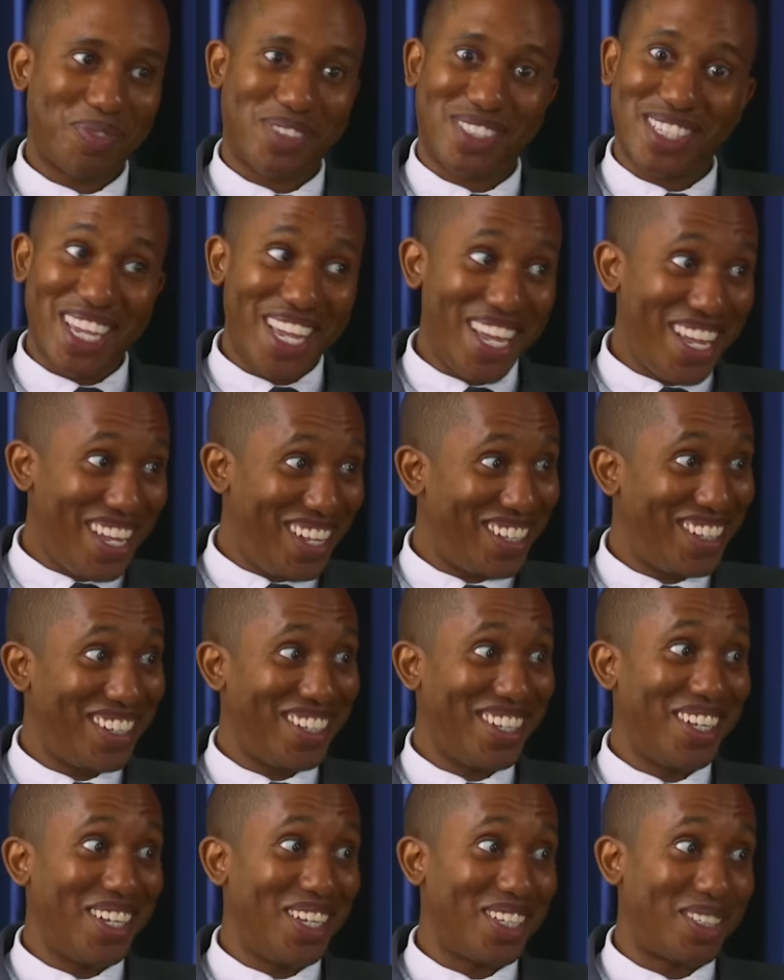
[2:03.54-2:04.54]
See?
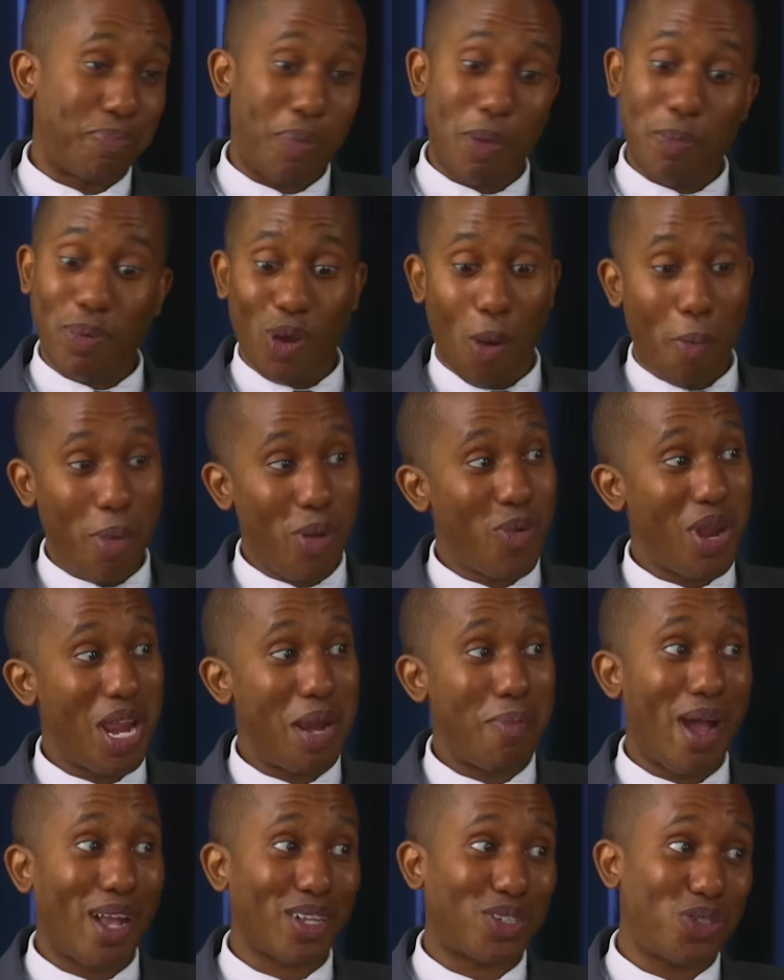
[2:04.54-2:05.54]
People gonna be reading
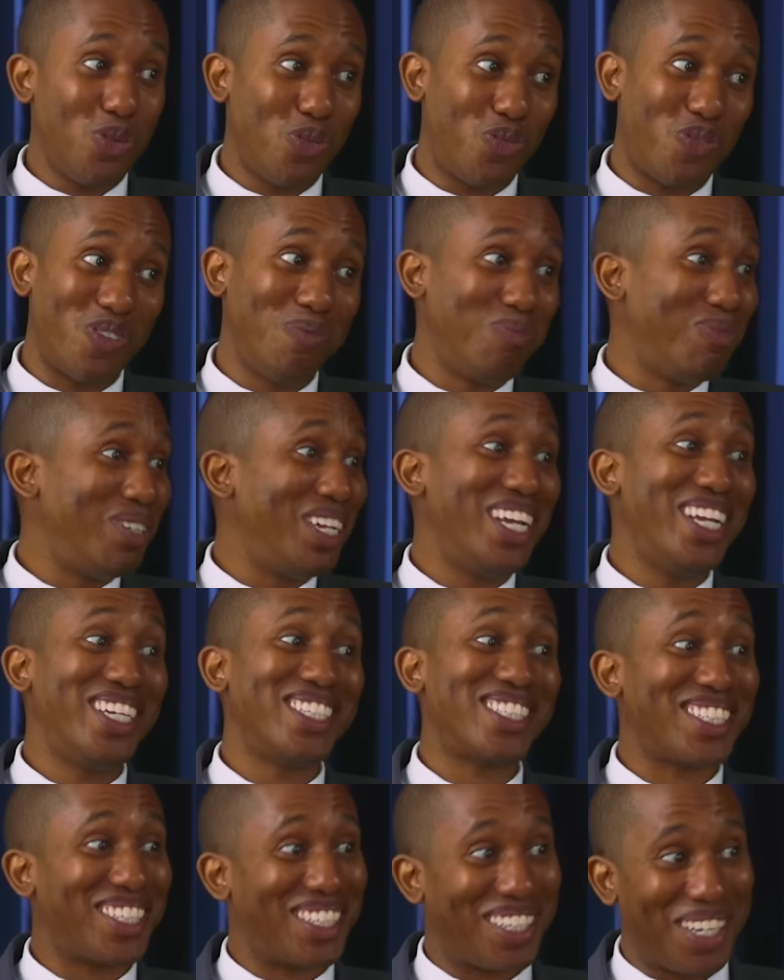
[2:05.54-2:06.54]
about you for
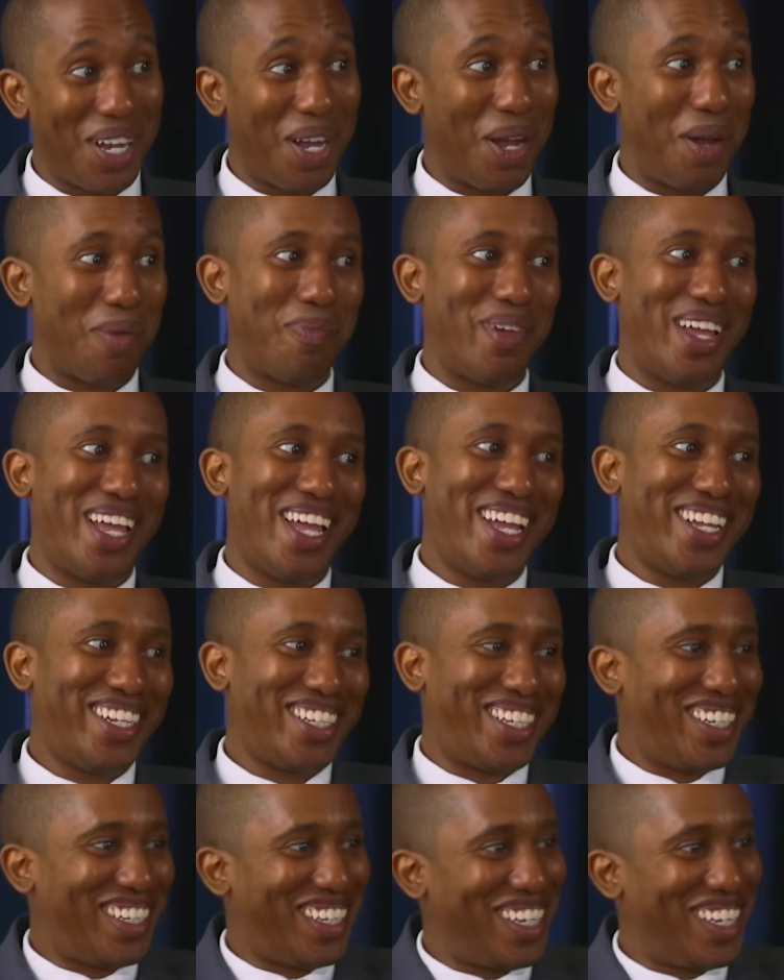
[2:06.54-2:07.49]
years to come, man.